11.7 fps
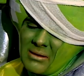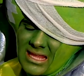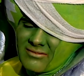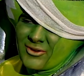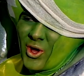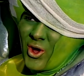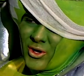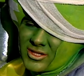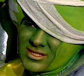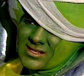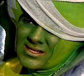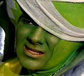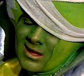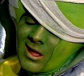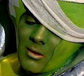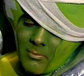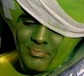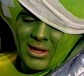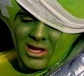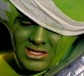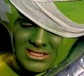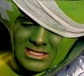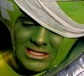I believe not.
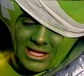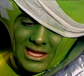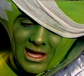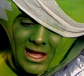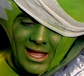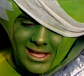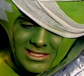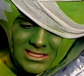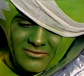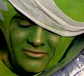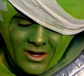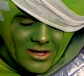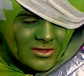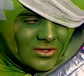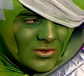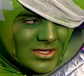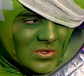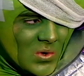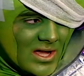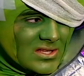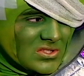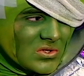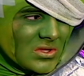Personally, I actually find the
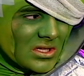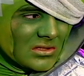noise quite